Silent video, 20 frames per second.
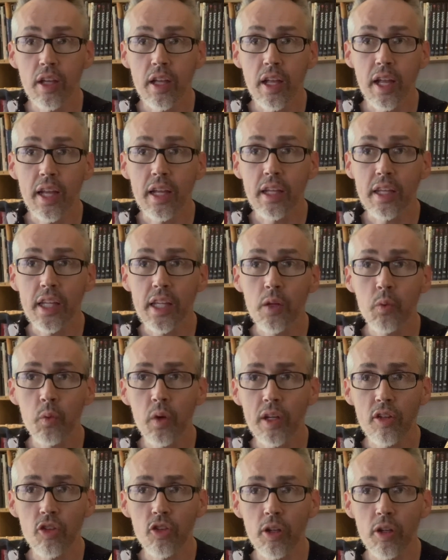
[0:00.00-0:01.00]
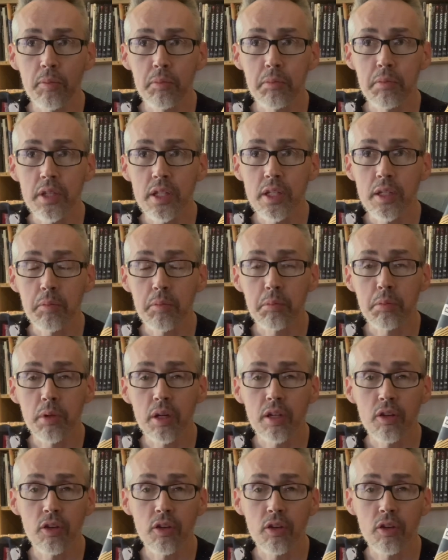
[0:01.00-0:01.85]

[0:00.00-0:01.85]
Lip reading: And he winds up being brought